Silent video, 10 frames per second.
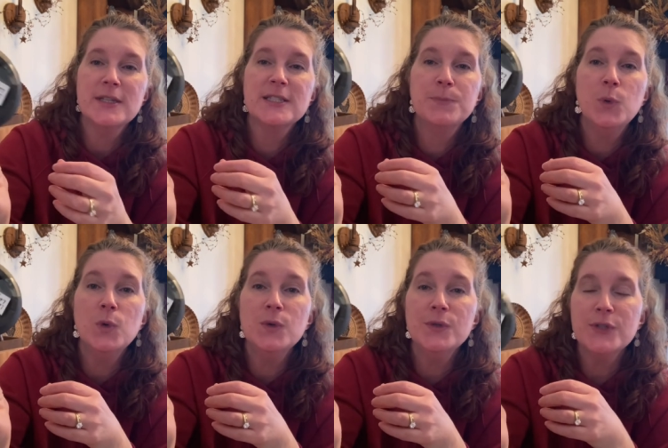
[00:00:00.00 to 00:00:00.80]

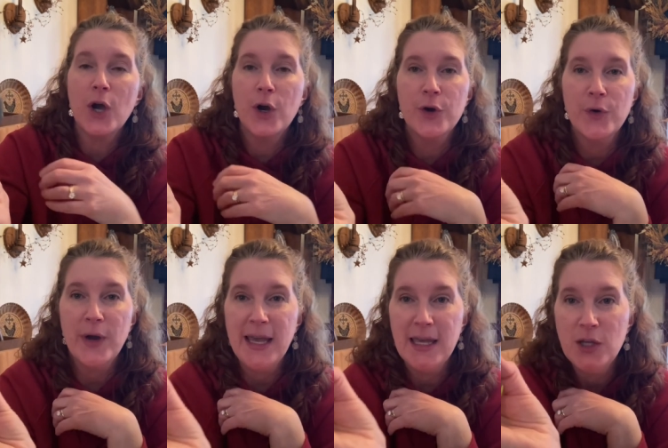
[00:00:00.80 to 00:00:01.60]
Spools are
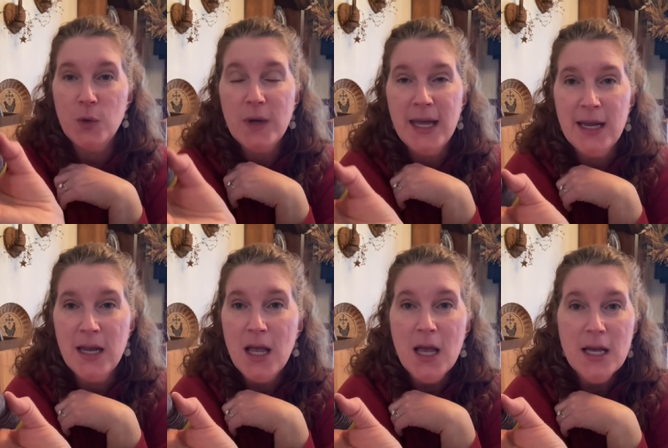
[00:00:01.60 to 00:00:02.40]
great. You can